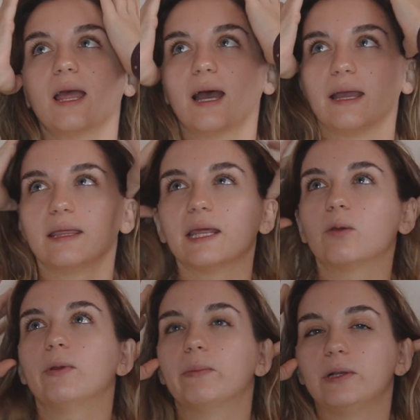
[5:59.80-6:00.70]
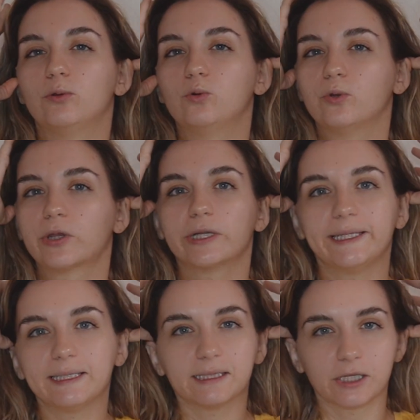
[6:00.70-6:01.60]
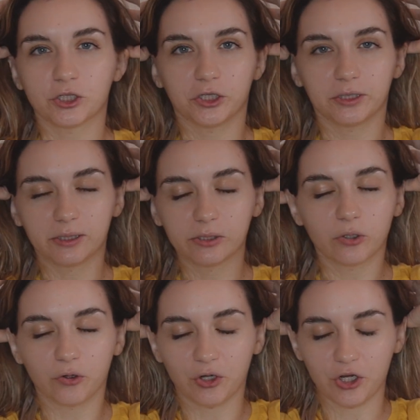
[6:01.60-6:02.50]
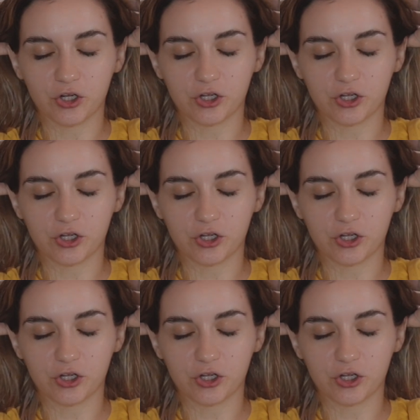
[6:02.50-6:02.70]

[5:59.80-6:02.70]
I think we will do 3 sections on each